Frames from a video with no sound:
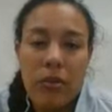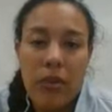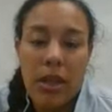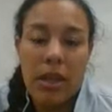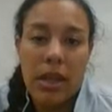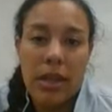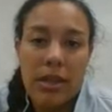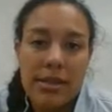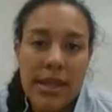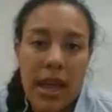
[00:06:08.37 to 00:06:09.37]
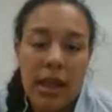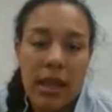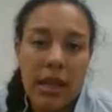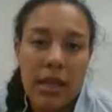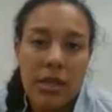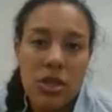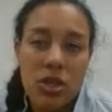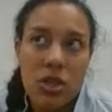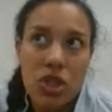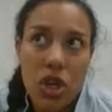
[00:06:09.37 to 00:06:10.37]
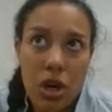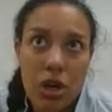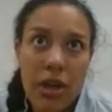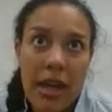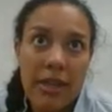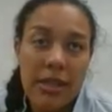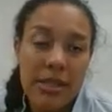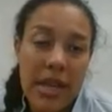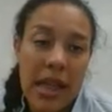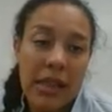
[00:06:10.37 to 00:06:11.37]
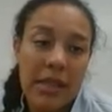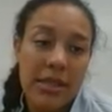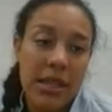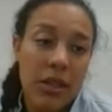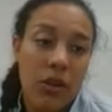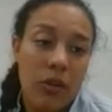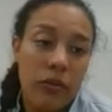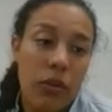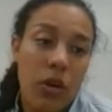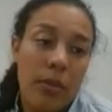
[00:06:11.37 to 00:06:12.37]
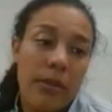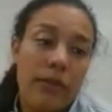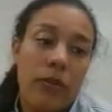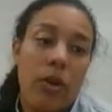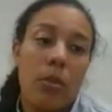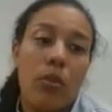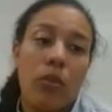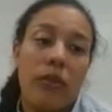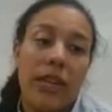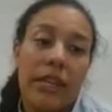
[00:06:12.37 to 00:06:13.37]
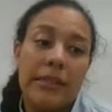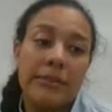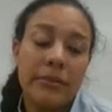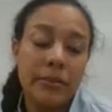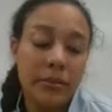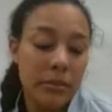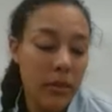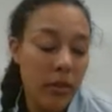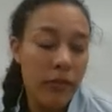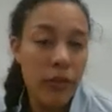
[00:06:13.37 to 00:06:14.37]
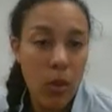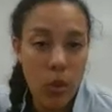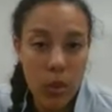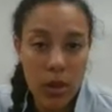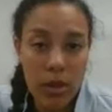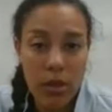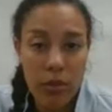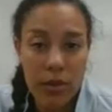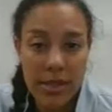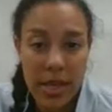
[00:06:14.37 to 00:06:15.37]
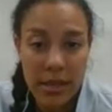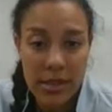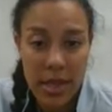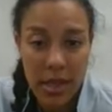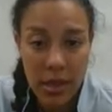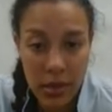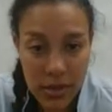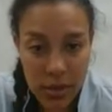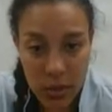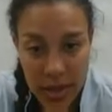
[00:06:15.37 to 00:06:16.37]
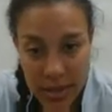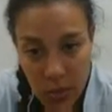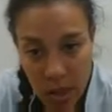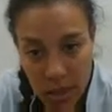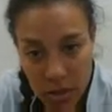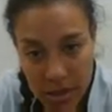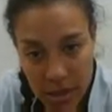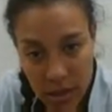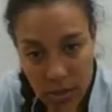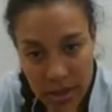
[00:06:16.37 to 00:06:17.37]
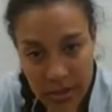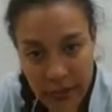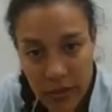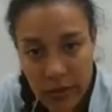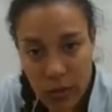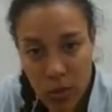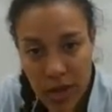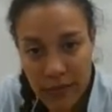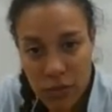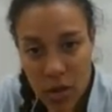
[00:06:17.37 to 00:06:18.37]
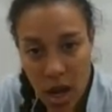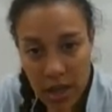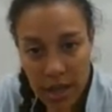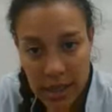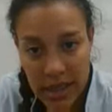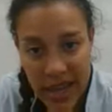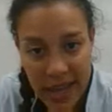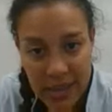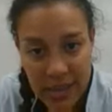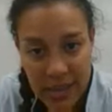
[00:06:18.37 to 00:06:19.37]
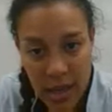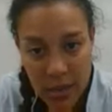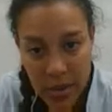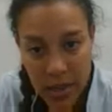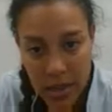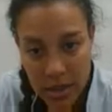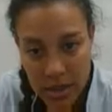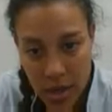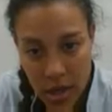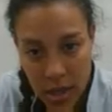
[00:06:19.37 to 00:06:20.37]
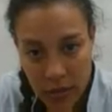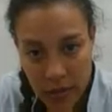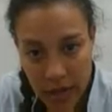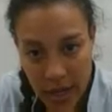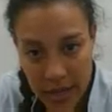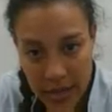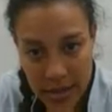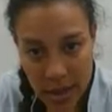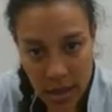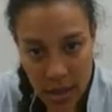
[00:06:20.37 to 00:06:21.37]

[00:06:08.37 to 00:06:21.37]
and regulate the cell and ensure that the cell is in good form before moving forward through the cell cycle. So this one looks a little bit different from what I've drawn in class, but here's our interphase